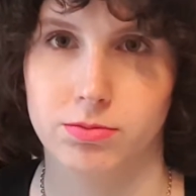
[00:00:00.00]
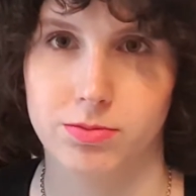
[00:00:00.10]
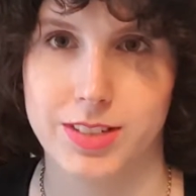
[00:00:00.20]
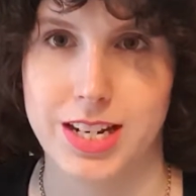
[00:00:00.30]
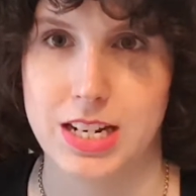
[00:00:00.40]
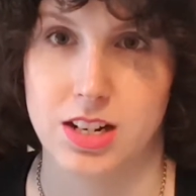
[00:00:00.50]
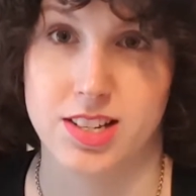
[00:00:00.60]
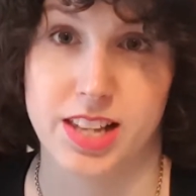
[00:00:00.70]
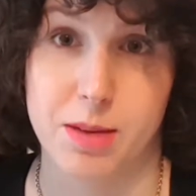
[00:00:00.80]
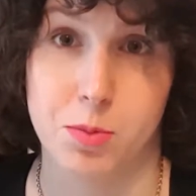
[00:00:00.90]
need I
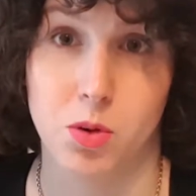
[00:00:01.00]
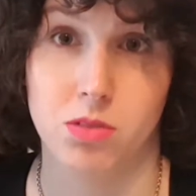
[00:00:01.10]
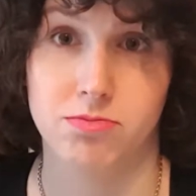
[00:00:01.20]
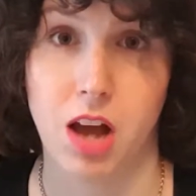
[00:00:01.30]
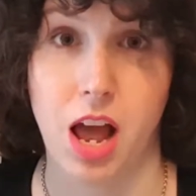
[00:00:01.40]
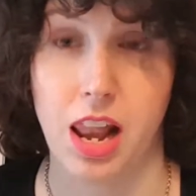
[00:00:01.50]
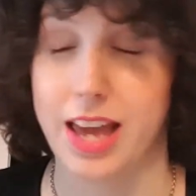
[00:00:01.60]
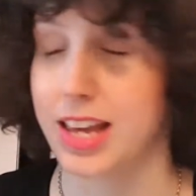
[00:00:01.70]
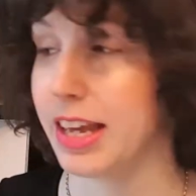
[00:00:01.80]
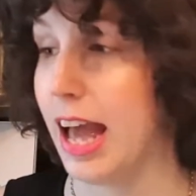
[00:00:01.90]
say more? I like
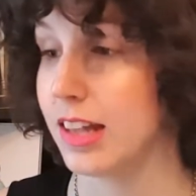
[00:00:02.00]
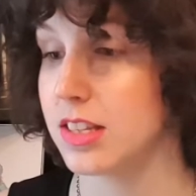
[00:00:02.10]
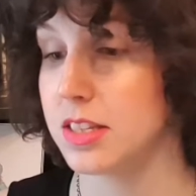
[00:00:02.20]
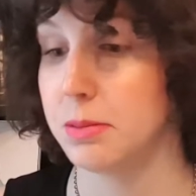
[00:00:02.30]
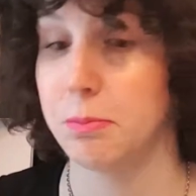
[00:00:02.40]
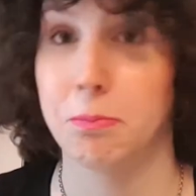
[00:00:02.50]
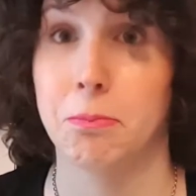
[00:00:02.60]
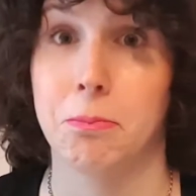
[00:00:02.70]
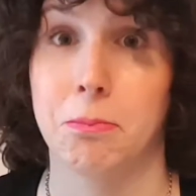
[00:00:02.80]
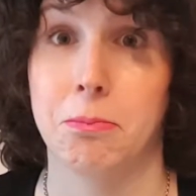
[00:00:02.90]
cats.
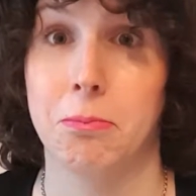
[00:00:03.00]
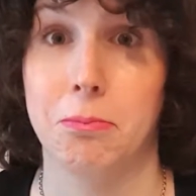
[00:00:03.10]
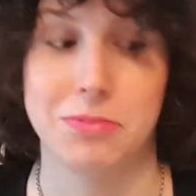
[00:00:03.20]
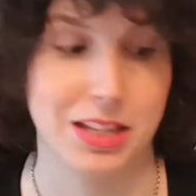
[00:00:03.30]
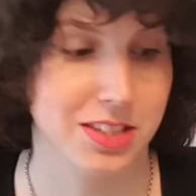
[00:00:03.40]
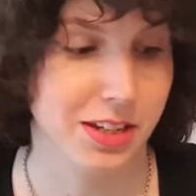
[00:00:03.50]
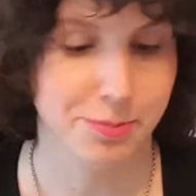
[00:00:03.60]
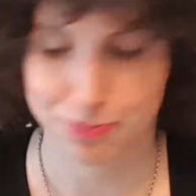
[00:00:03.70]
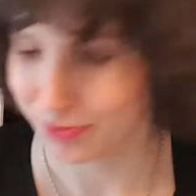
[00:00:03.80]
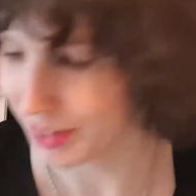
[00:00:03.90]
That's it.